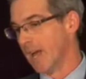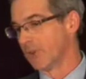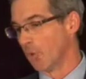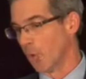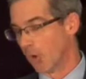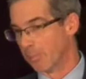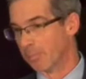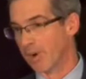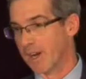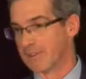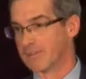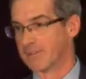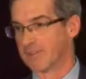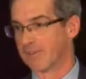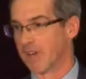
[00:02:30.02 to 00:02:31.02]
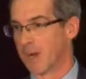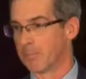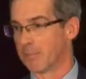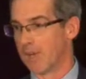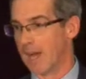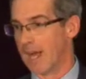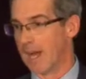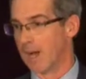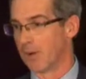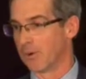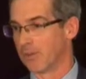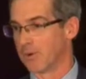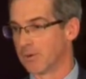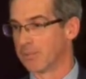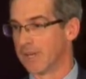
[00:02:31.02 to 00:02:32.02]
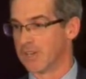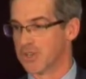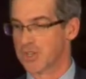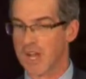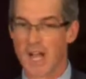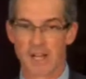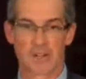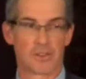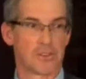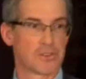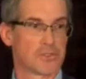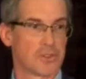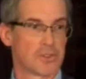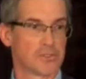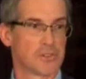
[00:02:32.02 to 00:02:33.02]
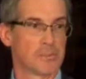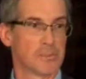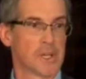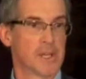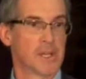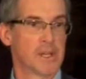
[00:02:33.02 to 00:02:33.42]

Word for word: as oil prices have come down, there's been a shock to the system.